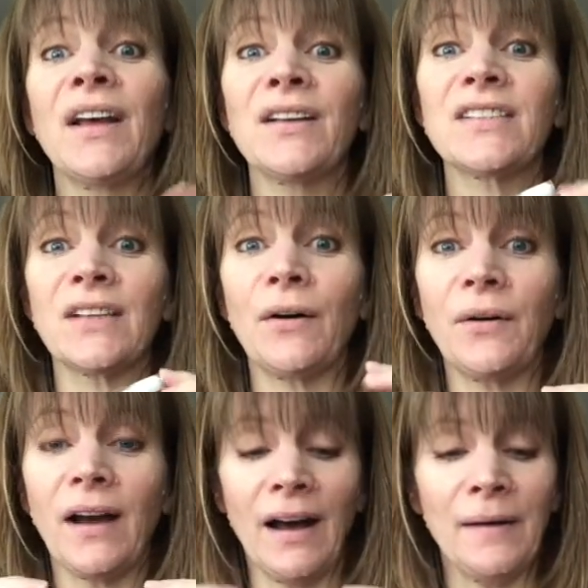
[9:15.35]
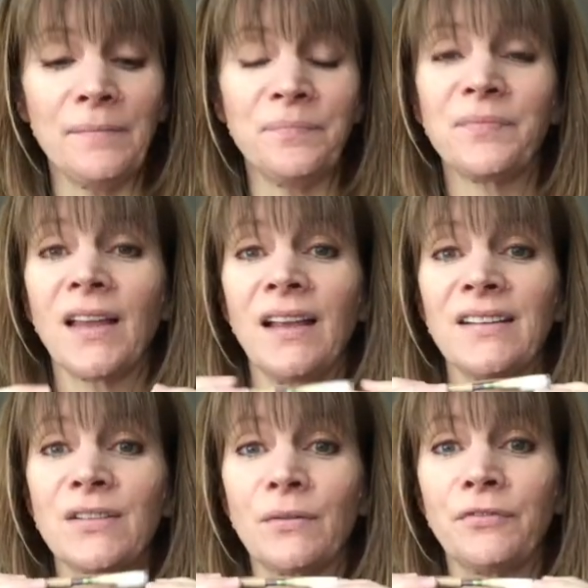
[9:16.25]

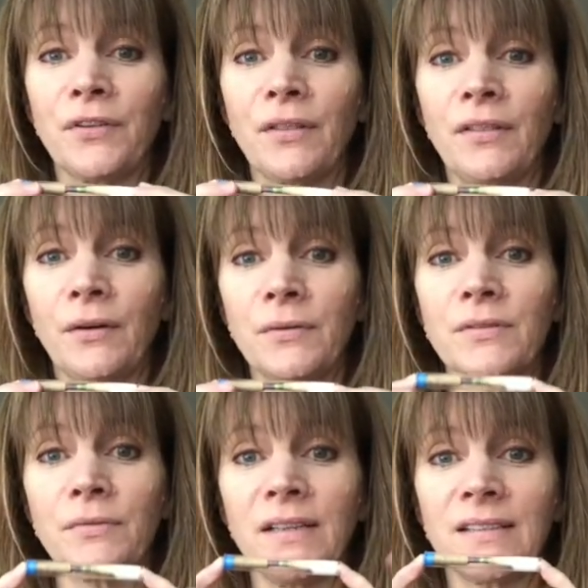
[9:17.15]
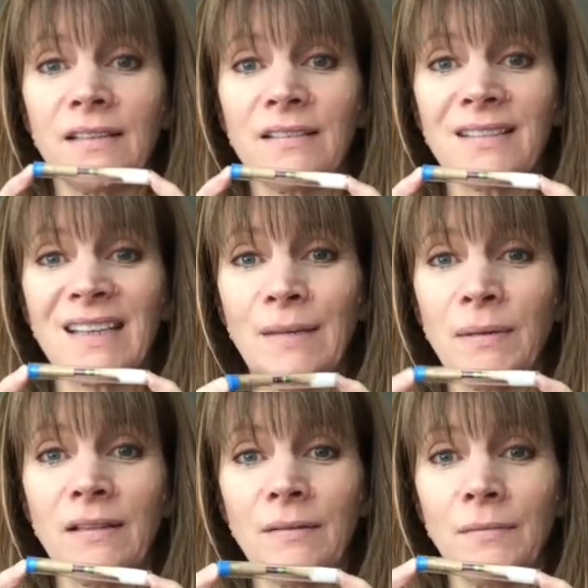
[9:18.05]
So for those reasons,
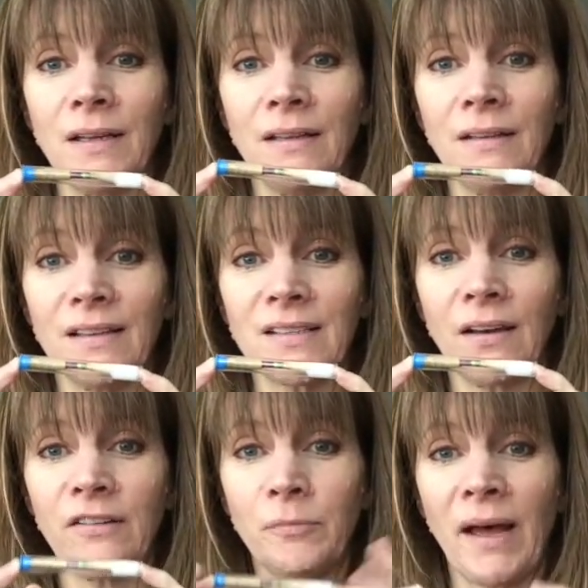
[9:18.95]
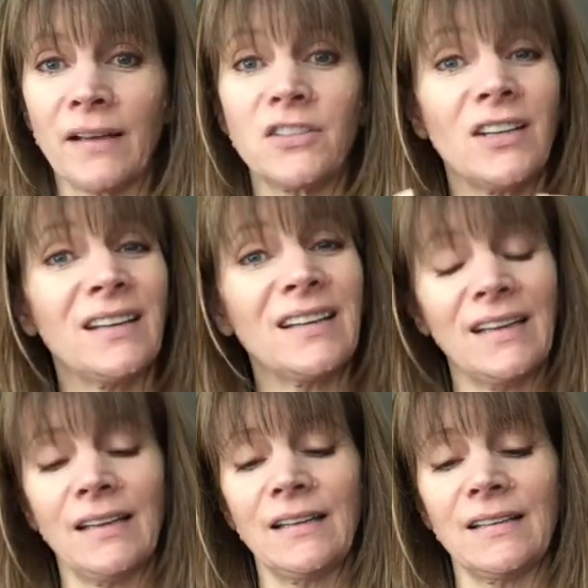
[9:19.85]
keeping them in this kind of packaging
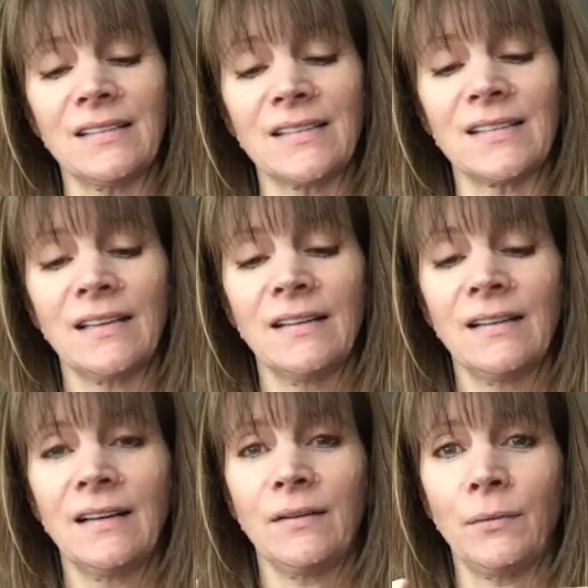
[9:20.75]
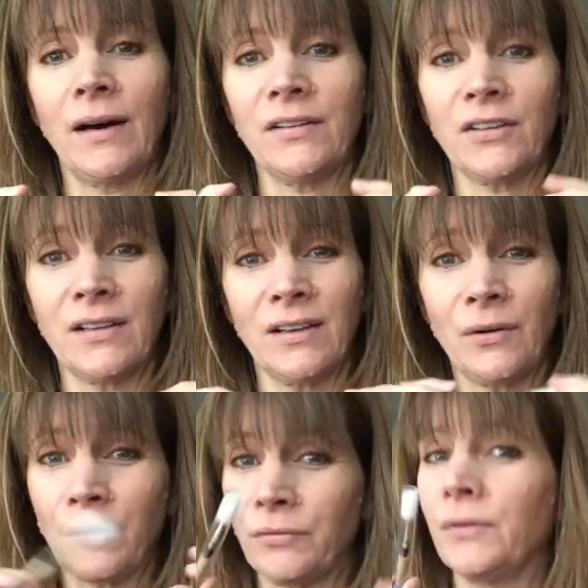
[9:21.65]
is, well, you're going to
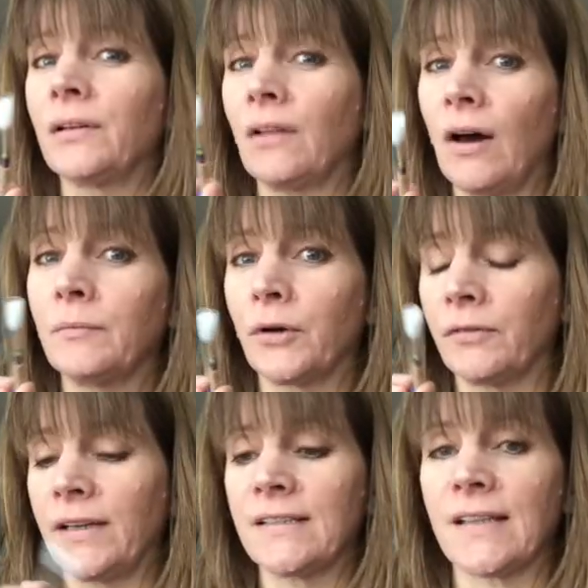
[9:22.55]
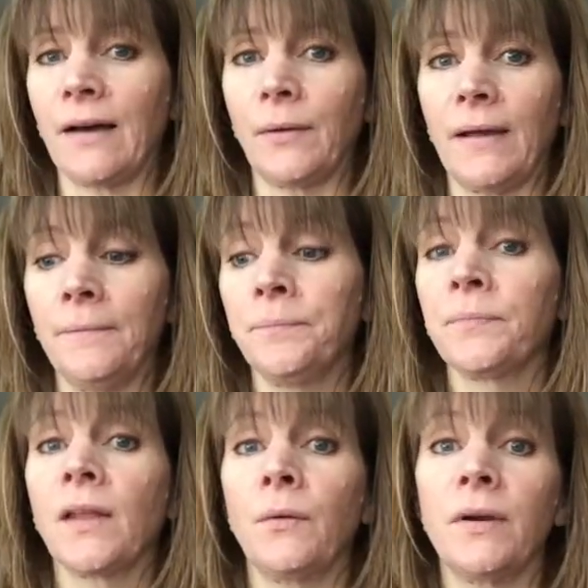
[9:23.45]
go through a lot more reeds that way.
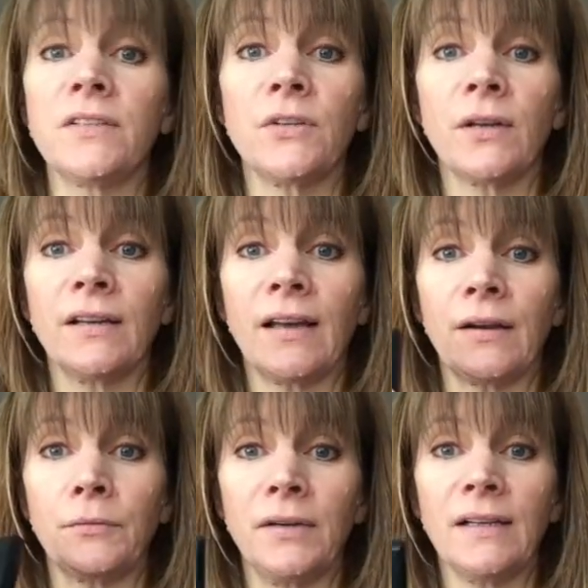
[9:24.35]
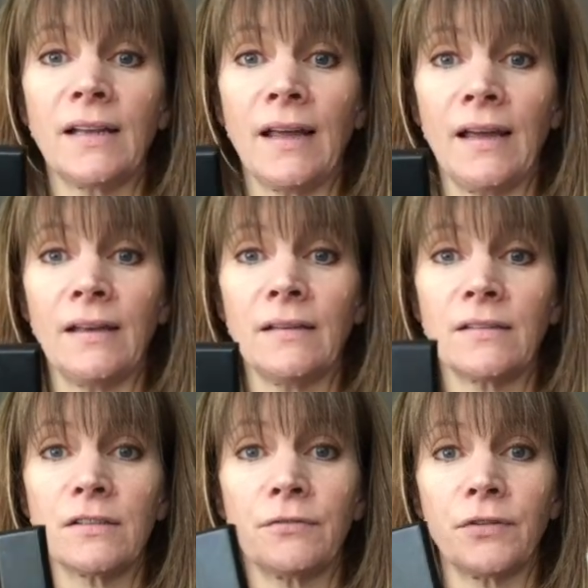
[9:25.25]
Whereas you can get a reed
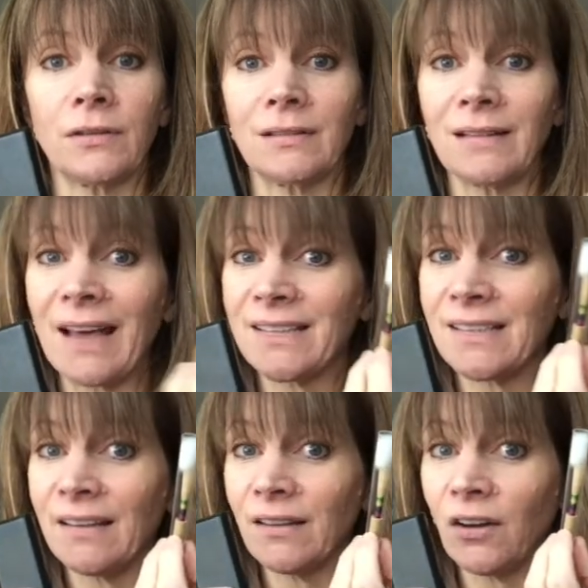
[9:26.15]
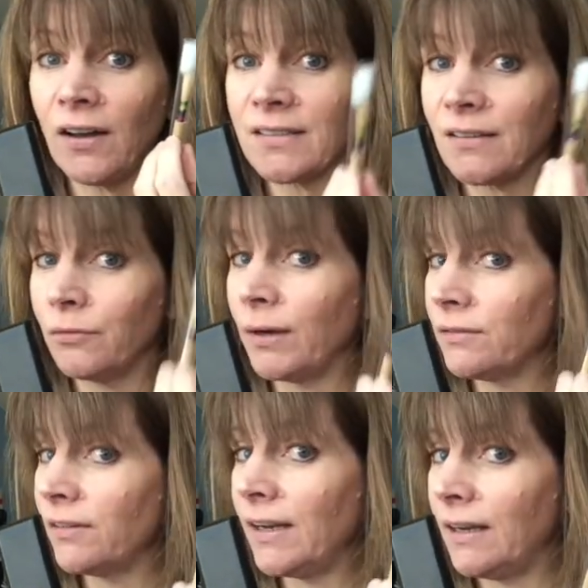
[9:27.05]
case for less than the cost of one
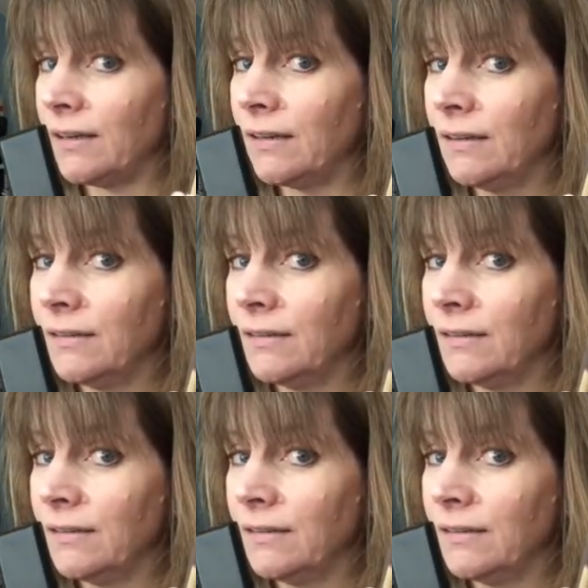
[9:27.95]
reed.